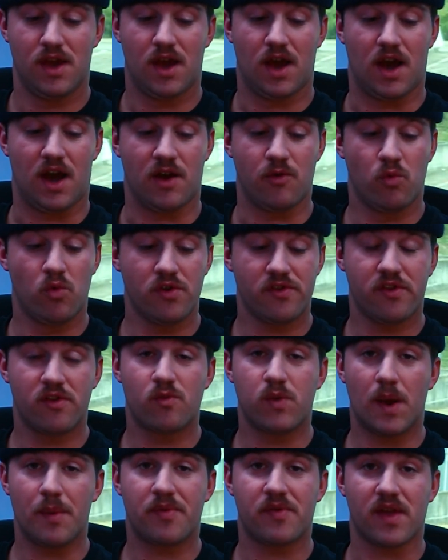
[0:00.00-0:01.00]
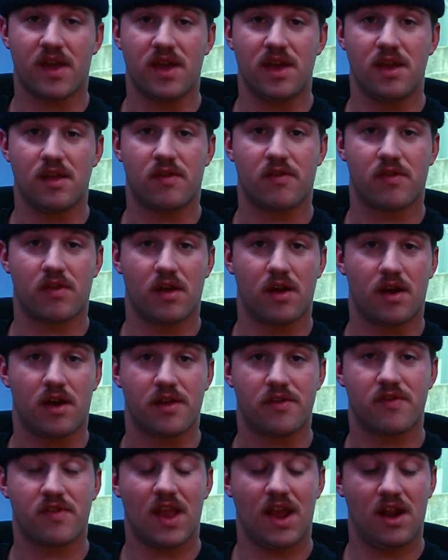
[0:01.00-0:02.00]
On Wush's website, it's
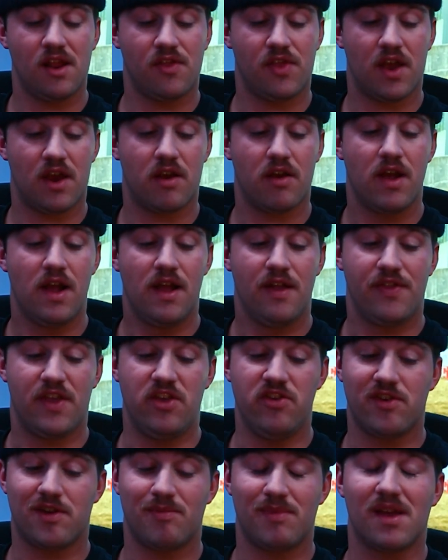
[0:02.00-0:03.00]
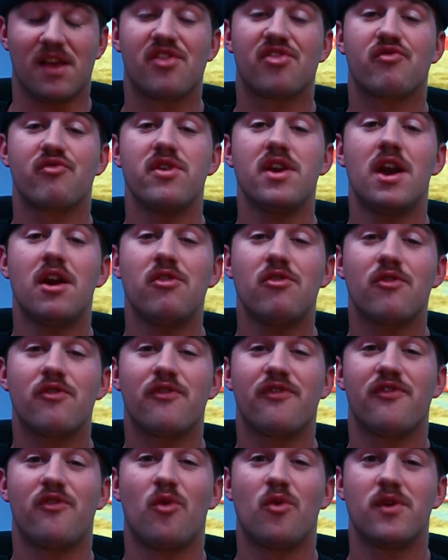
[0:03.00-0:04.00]
stated there that you can make
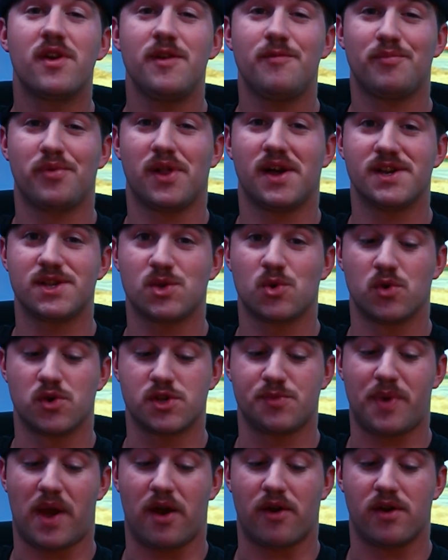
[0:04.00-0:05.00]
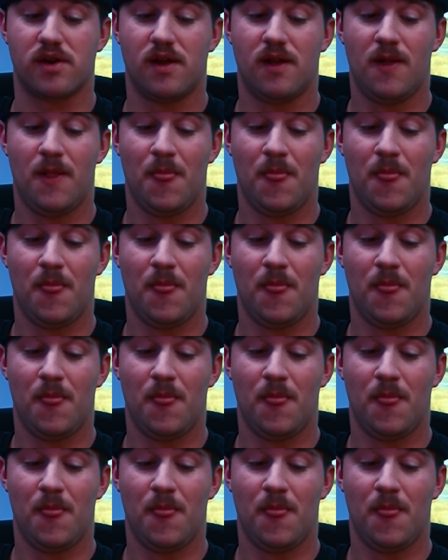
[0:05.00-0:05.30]
340 plus horsepower